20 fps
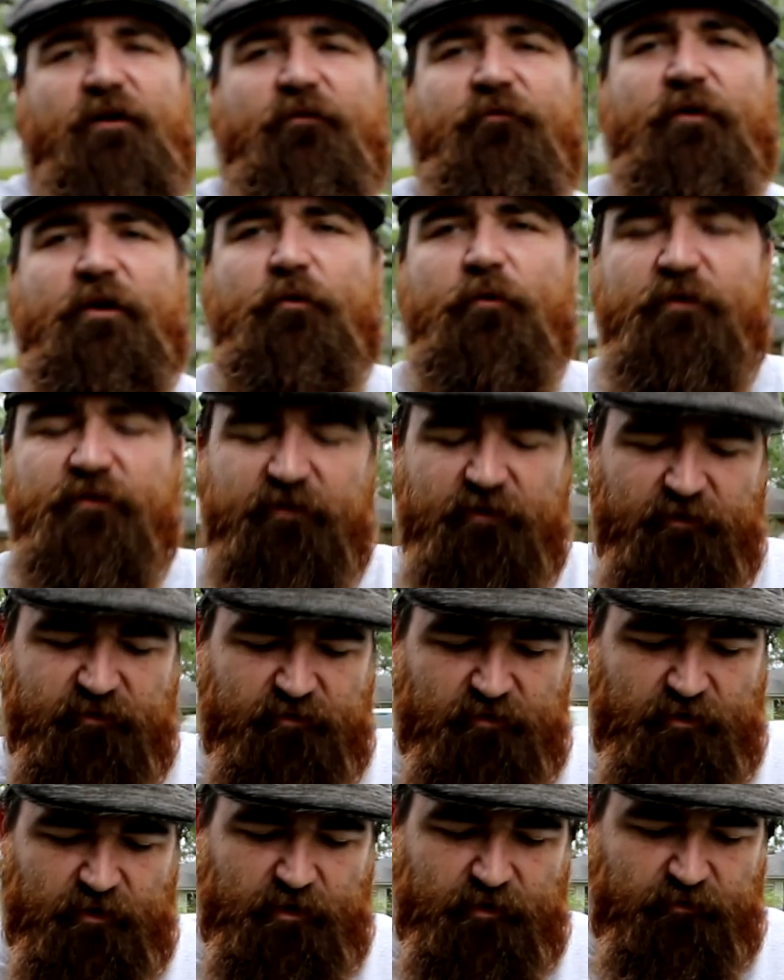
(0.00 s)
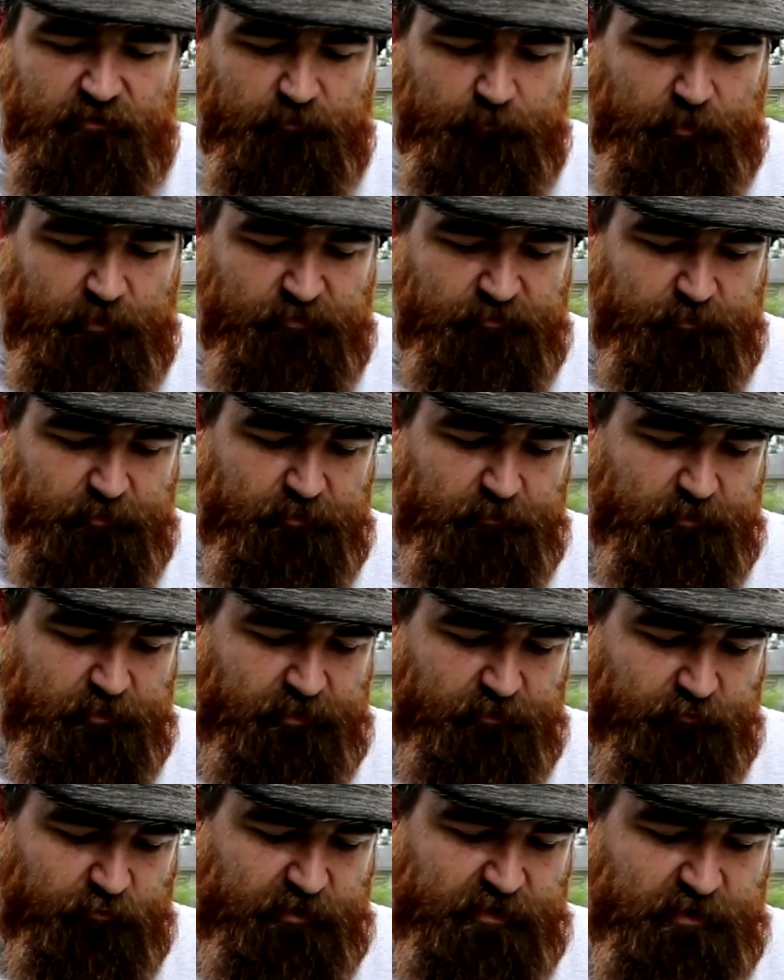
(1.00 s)
frequencies. Supposedly, what
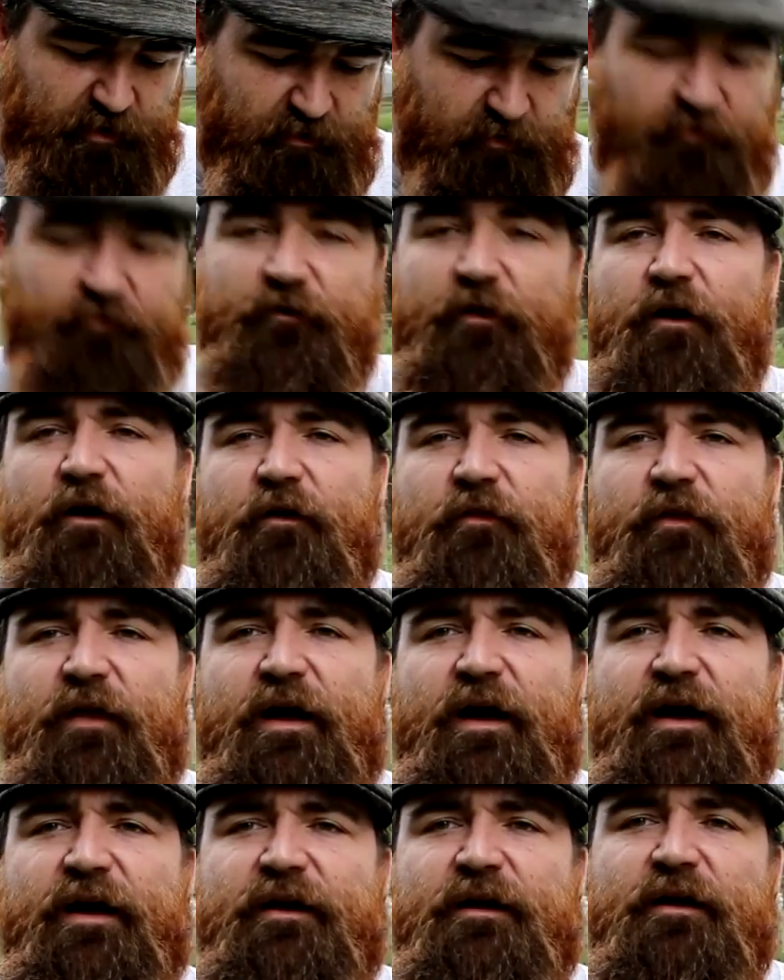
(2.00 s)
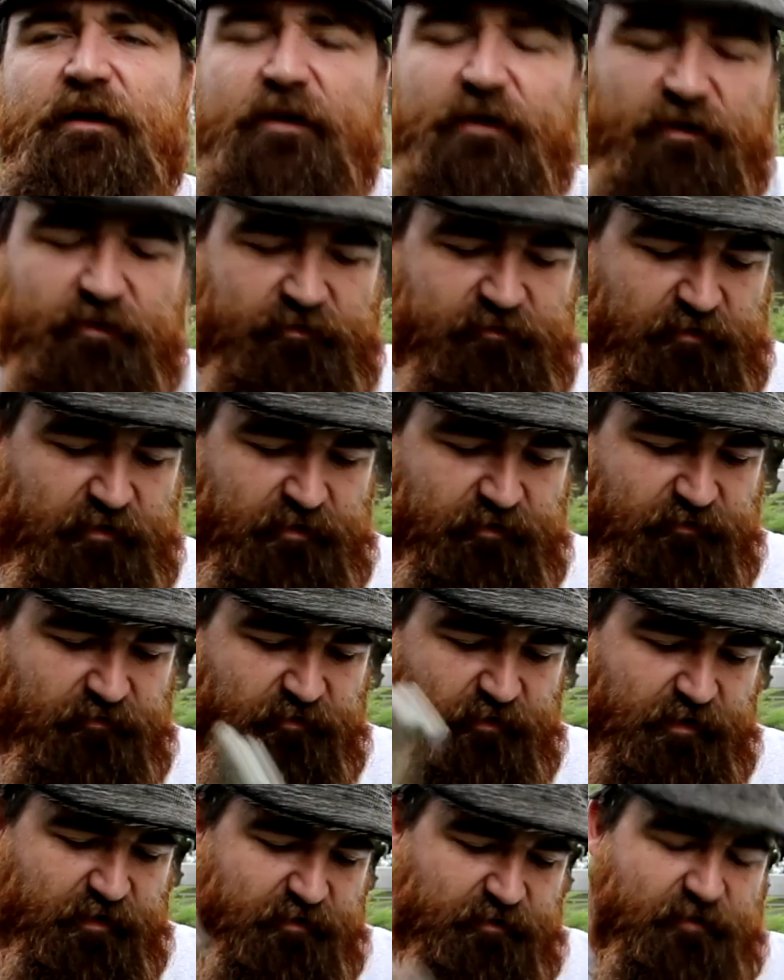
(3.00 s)
I was reading online says
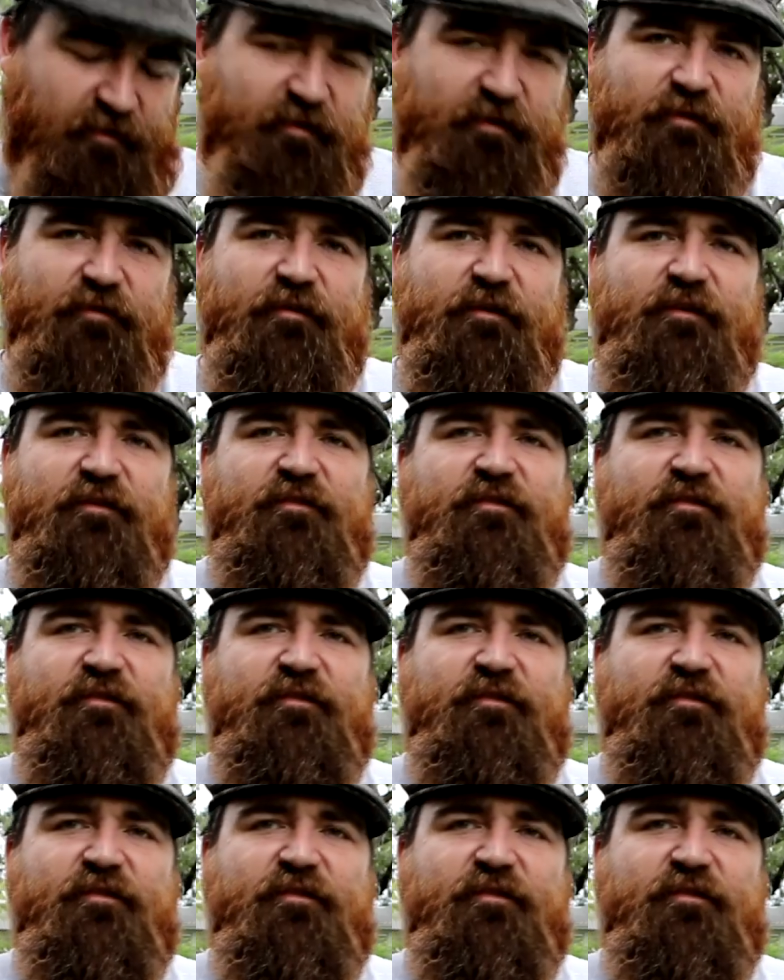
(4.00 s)
that the